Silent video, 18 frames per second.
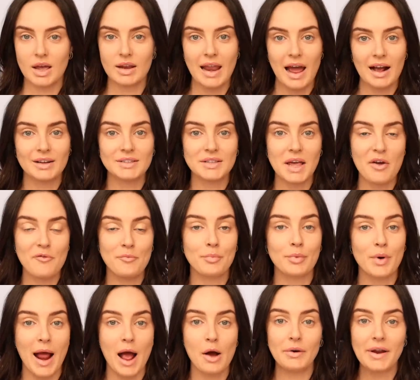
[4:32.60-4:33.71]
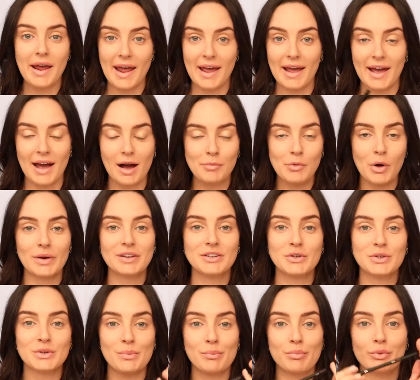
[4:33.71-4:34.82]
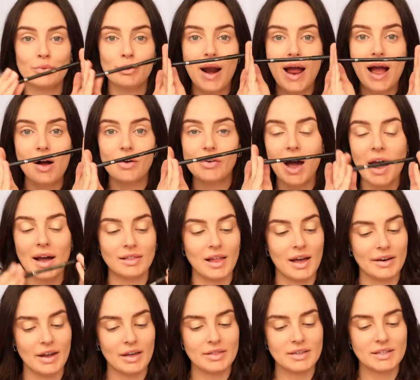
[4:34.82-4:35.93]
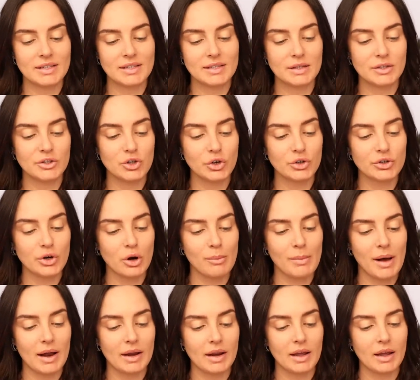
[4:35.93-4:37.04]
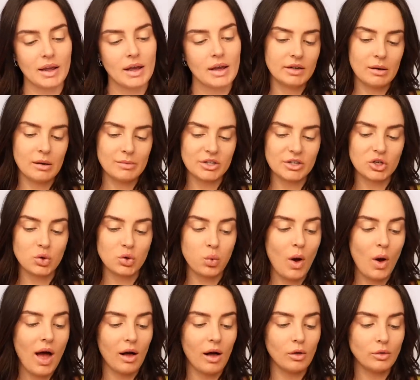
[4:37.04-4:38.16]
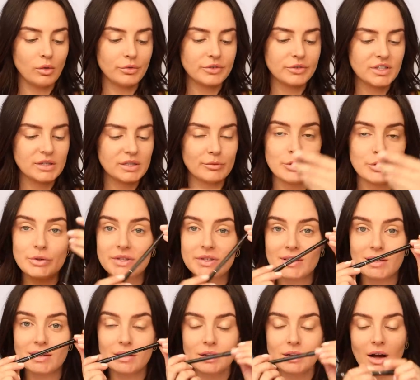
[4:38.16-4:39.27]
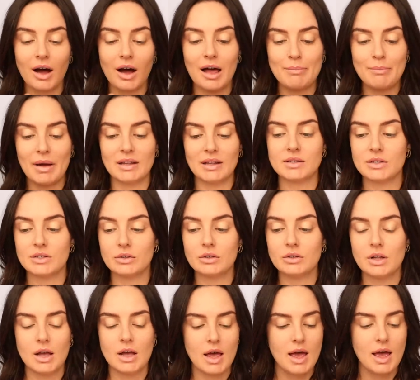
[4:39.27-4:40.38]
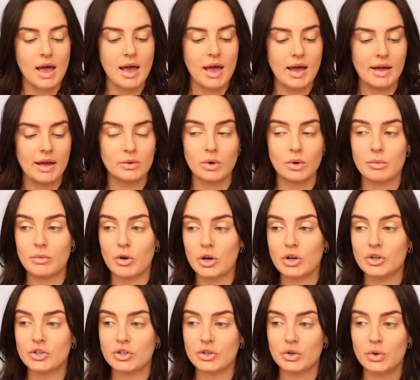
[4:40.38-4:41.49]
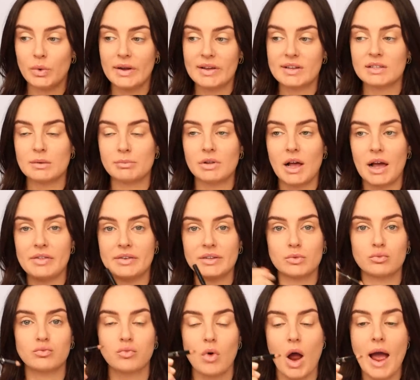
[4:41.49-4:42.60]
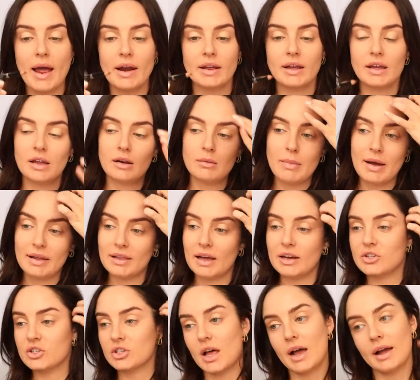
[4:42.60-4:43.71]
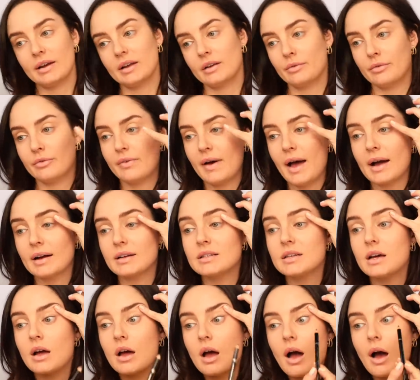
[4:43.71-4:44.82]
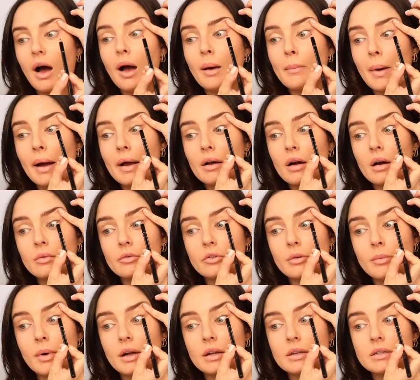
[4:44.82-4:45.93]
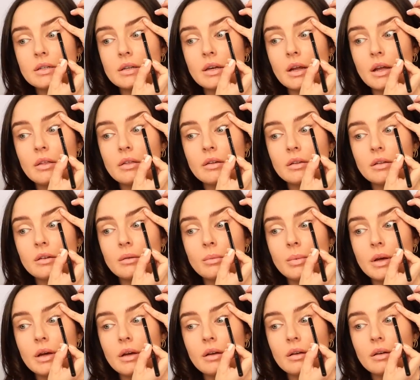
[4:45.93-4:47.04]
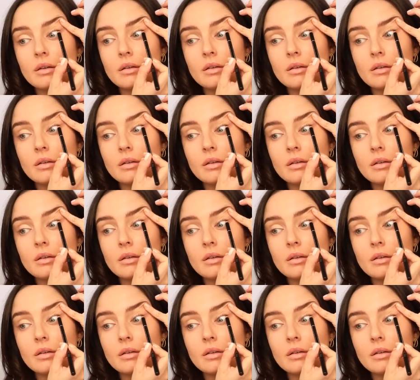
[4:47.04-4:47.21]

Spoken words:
Now, because I have brown hair, I'm going to use a brown eyeliner. This is the Giorgio Armani number 12 Smooth Silk Eye Pencil. And what I'm gonna do is apply this right in my lash line. In fact, I might come from underneath a little bit.